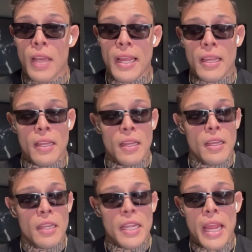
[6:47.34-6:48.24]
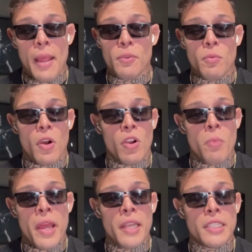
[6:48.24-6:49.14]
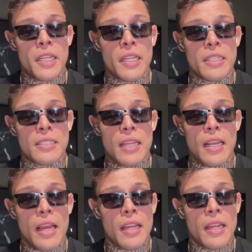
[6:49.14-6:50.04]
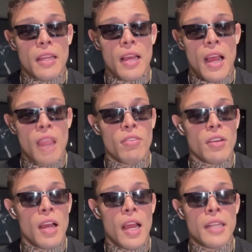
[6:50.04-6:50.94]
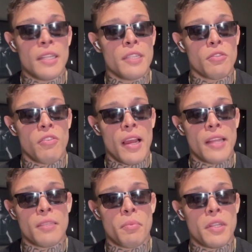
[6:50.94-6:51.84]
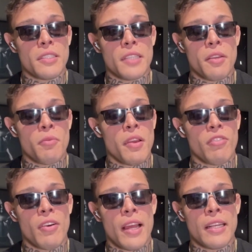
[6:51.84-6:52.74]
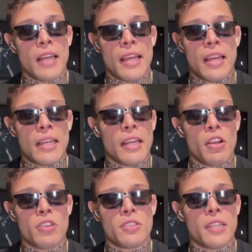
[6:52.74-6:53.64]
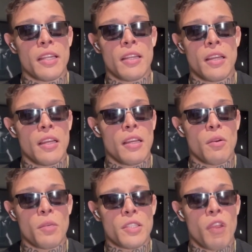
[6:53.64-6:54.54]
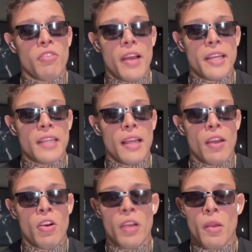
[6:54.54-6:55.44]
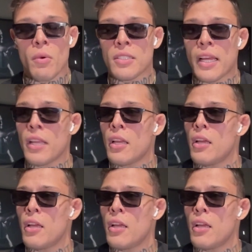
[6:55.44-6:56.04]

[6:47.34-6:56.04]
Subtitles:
Like, he came to our manager and said, like, Ivan, I need to fight. Please give me a fight. Like, I cannot stay without fighting that long. I was like,